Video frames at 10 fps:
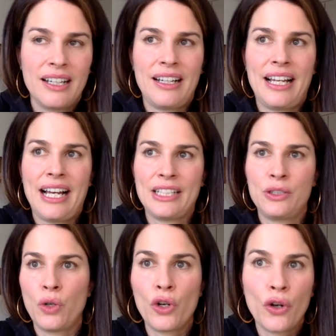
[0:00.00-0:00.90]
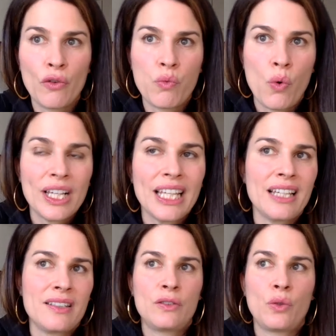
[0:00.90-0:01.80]
uh, I do a lot of
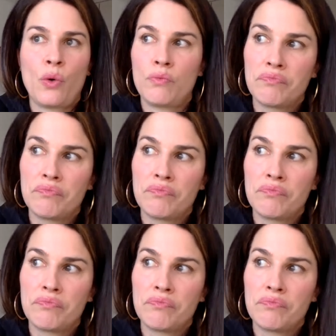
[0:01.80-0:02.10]
walking, so